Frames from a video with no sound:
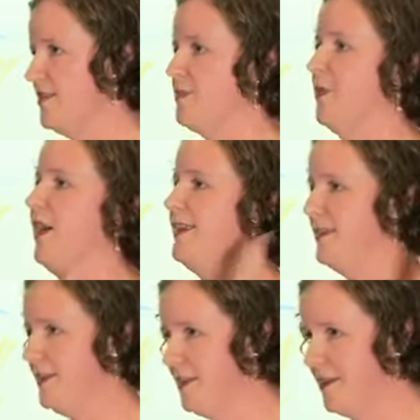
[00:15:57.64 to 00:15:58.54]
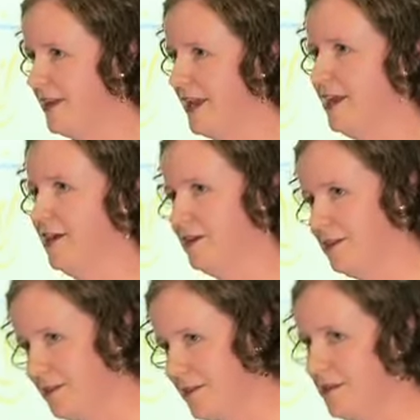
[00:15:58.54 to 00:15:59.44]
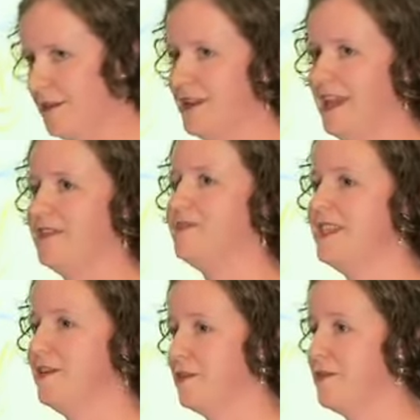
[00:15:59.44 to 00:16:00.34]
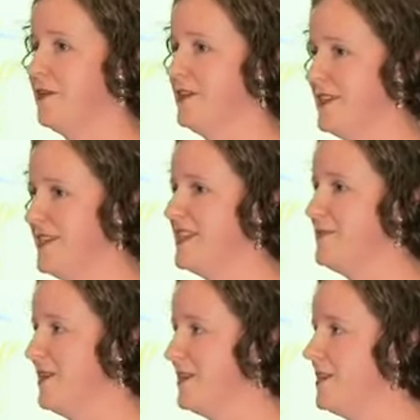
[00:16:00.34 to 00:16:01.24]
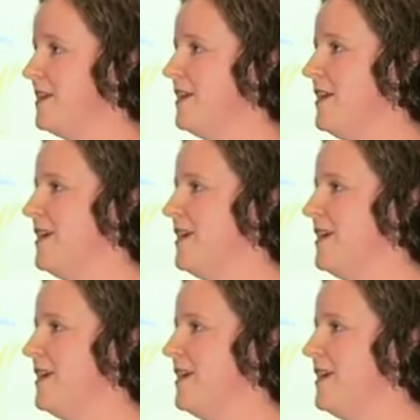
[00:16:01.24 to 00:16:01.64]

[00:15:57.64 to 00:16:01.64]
despite our hefty off-road assessment,